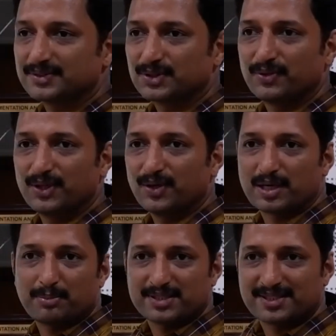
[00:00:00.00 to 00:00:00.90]
So we know
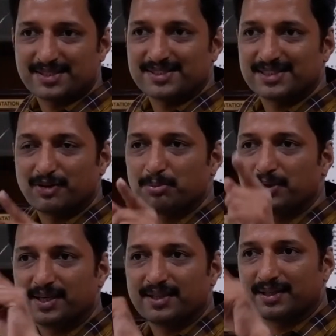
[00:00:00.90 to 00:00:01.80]
capacitance is given
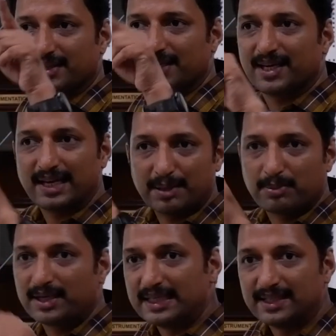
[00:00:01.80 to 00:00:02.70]
by Ka
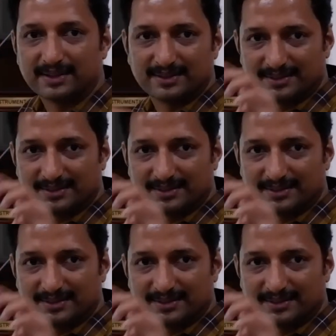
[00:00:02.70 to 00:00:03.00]
by D.